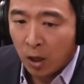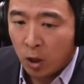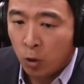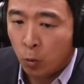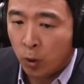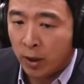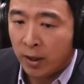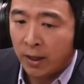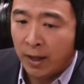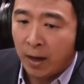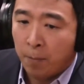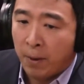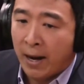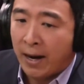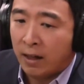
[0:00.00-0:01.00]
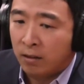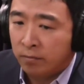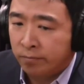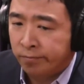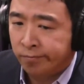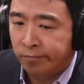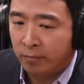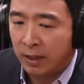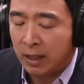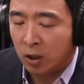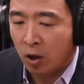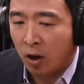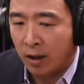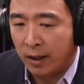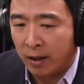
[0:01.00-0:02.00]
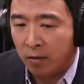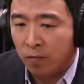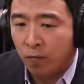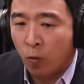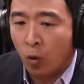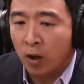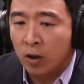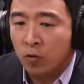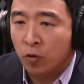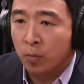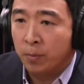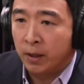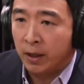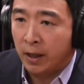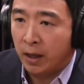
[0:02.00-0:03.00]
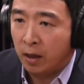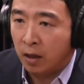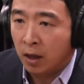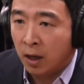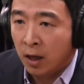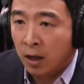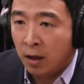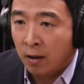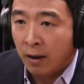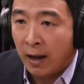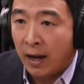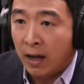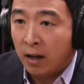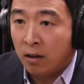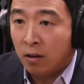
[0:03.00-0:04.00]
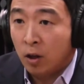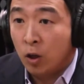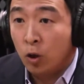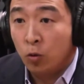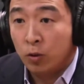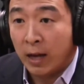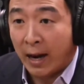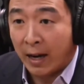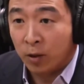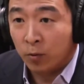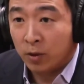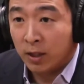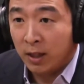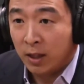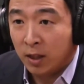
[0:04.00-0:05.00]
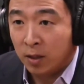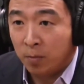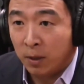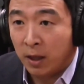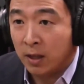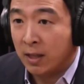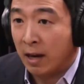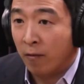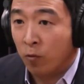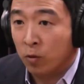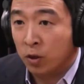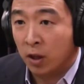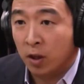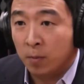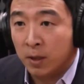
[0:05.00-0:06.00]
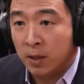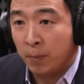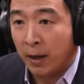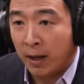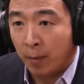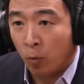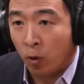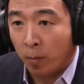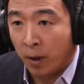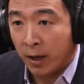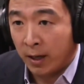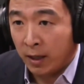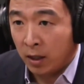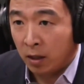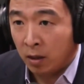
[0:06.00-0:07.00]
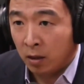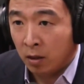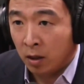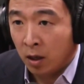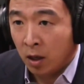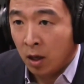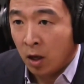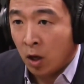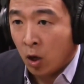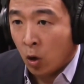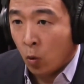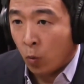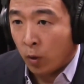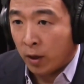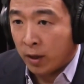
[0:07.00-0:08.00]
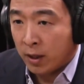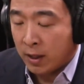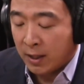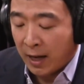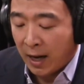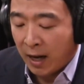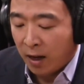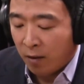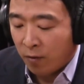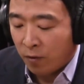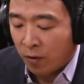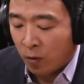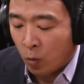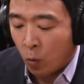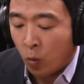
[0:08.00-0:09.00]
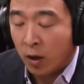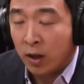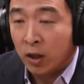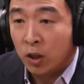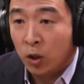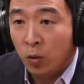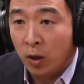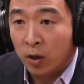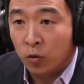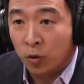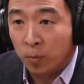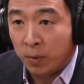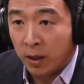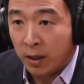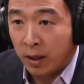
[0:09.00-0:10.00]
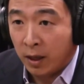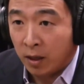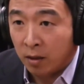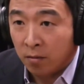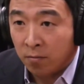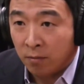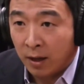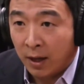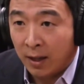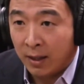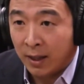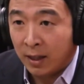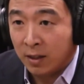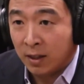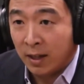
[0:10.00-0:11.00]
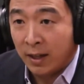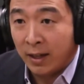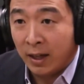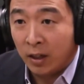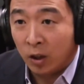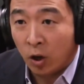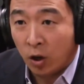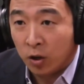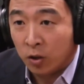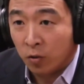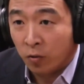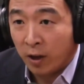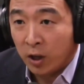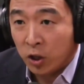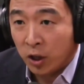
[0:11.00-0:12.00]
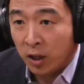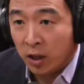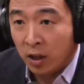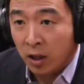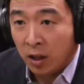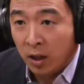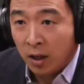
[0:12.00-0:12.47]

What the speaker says: we're going to get back, let's call it $400 billion in new tax receipts because everyone's going to be spending more money. We're going to save $100 to $200 billion on things like incarceration